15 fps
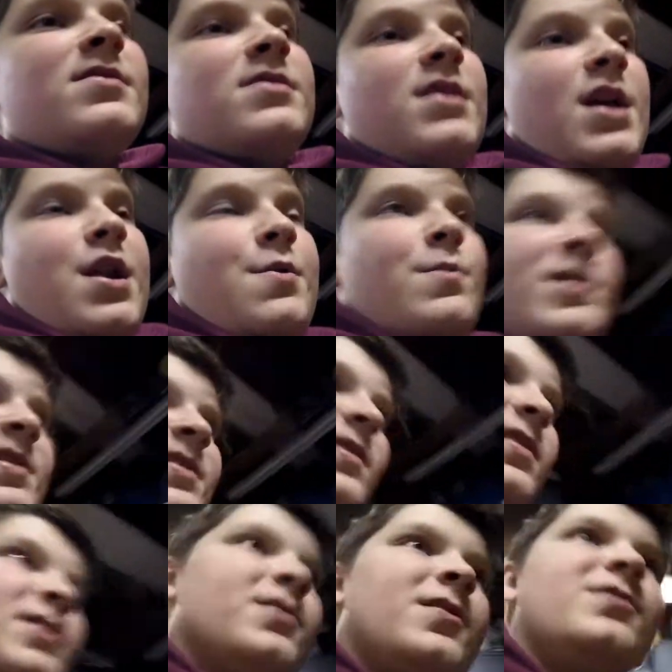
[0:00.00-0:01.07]
and we can get
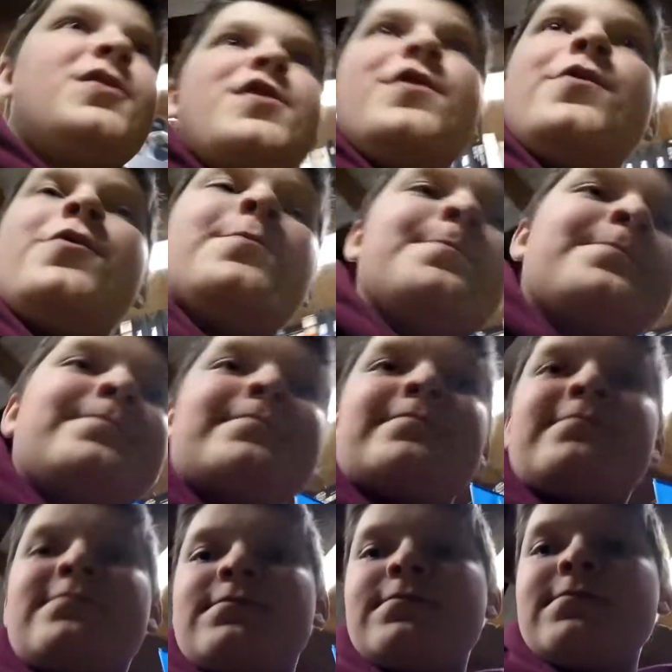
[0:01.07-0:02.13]
her to,
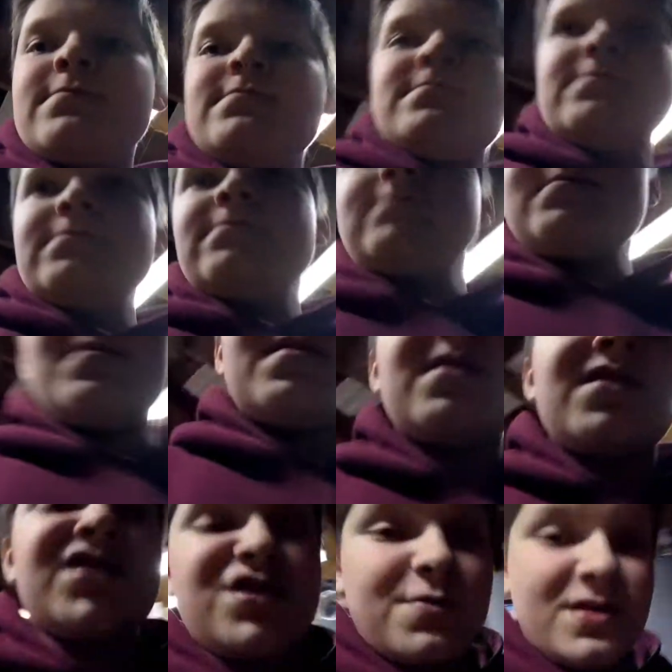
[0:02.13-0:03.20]

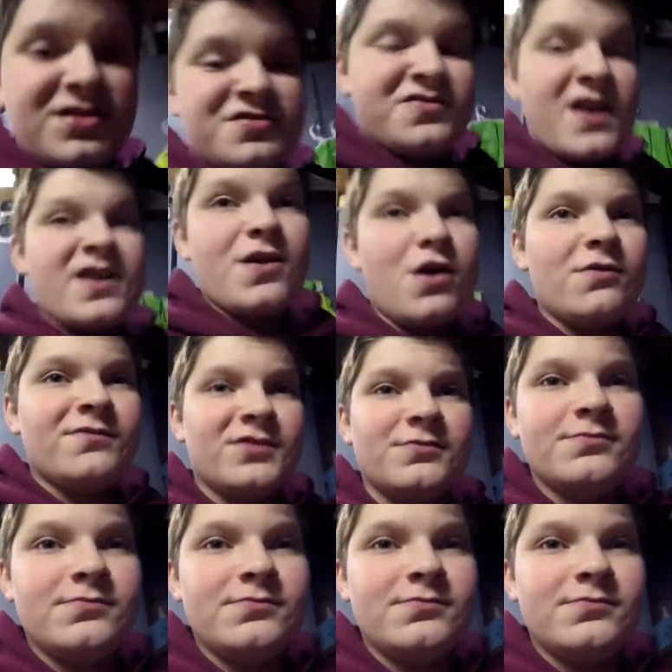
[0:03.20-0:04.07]
because she wants to crank over,